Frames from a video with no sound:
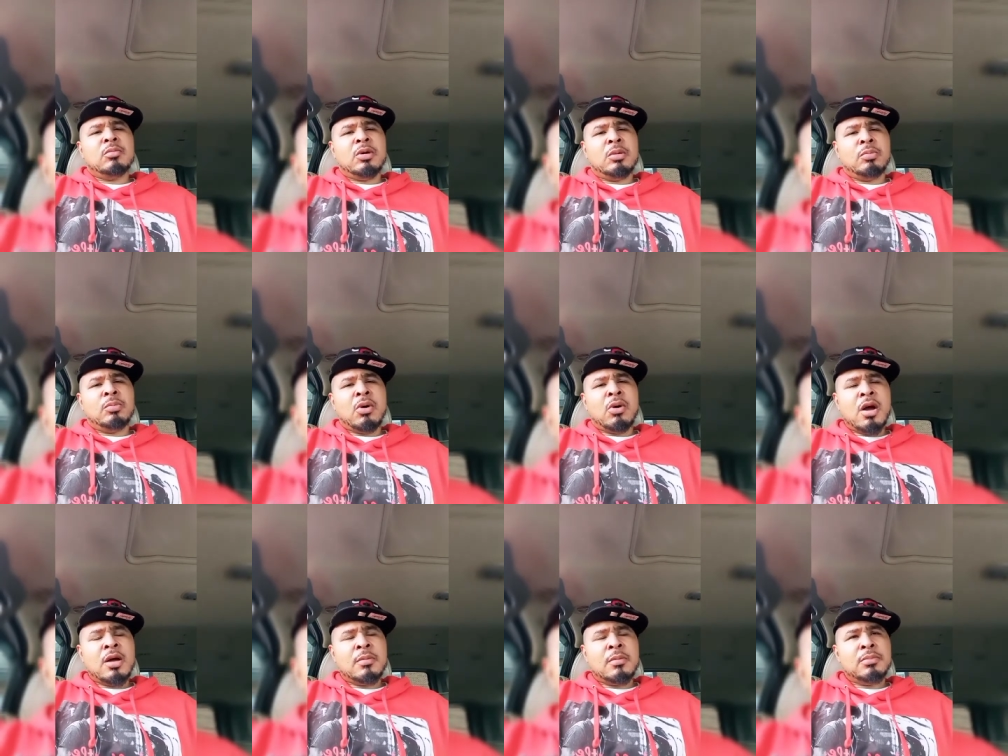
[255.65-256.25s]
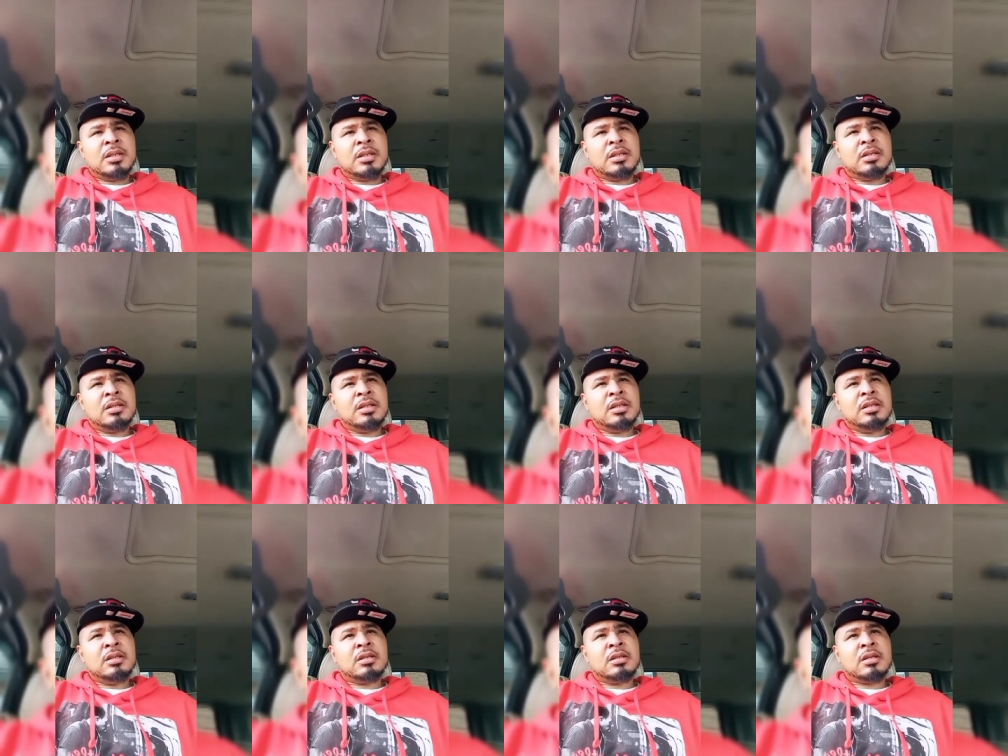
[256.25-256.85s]
LeBron been to
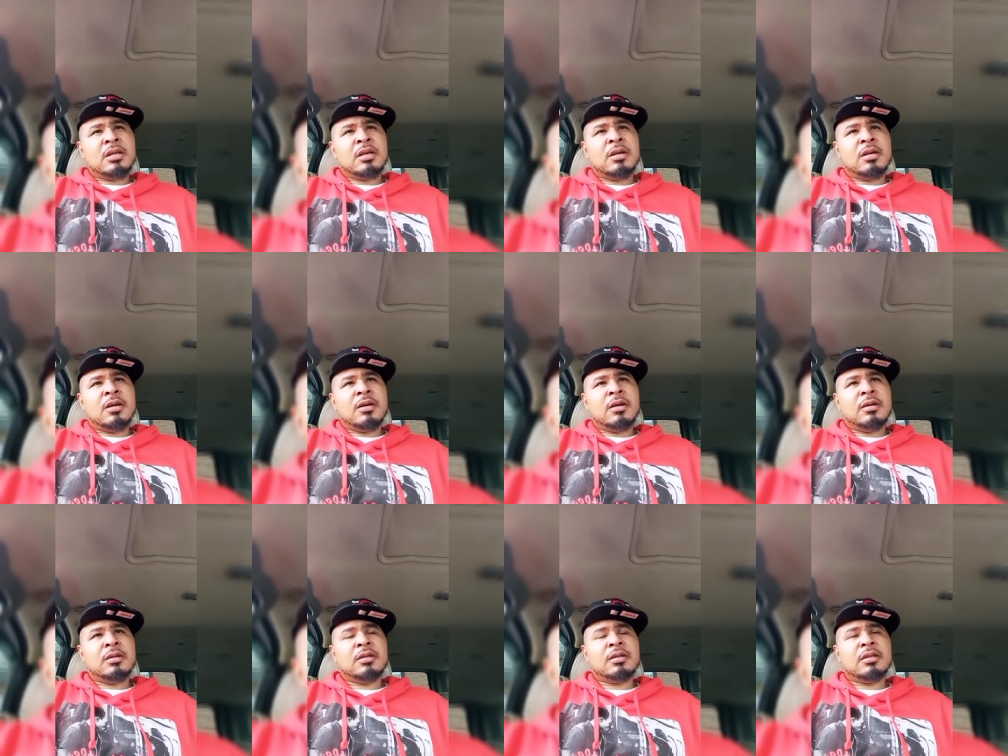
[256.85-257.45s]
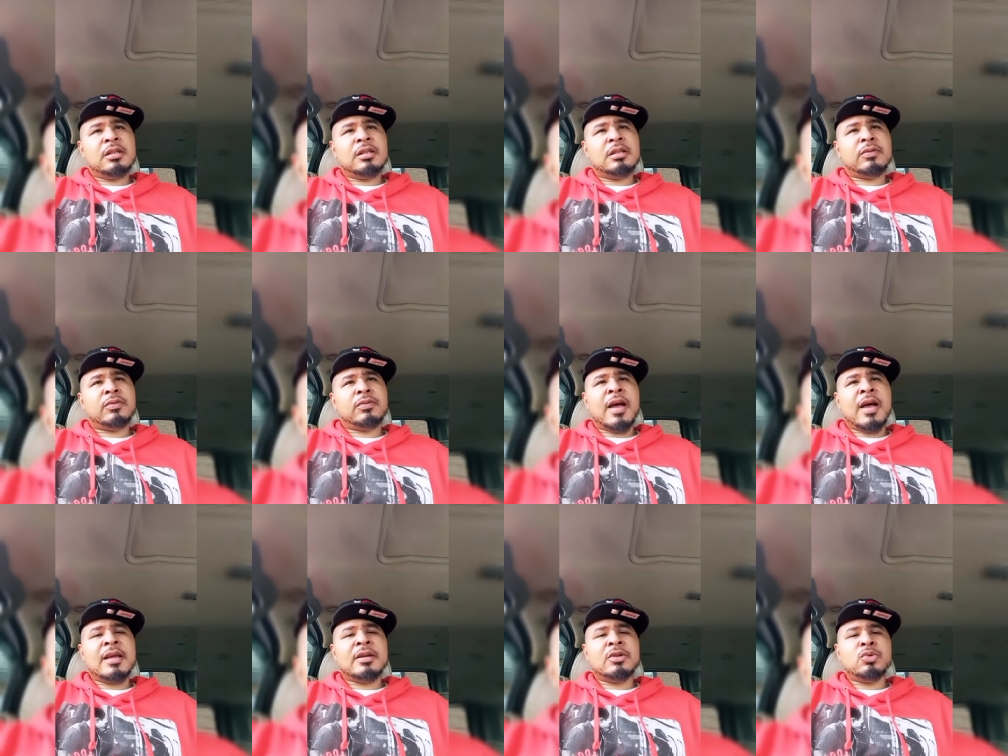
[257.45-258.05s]
these
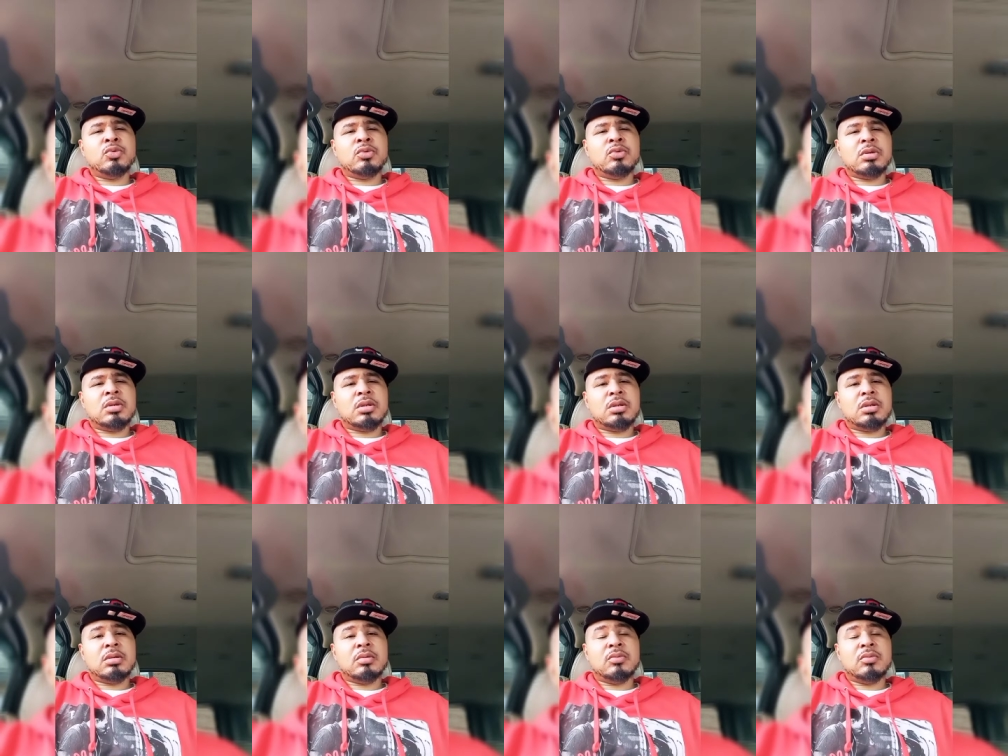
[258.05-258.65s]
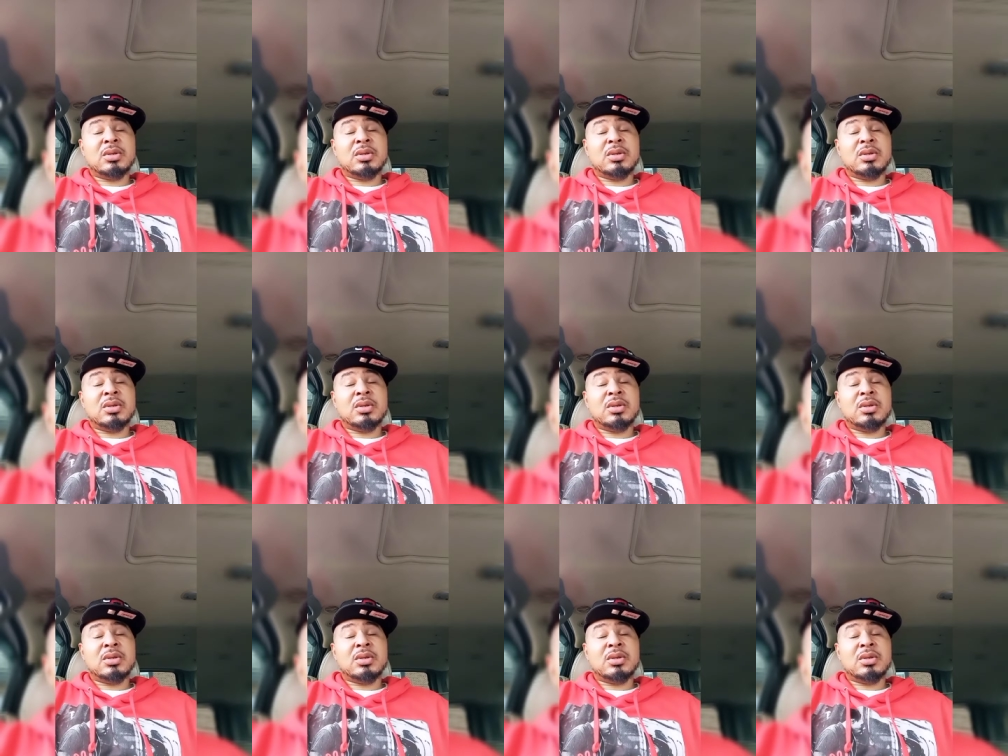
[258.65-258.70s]
finals.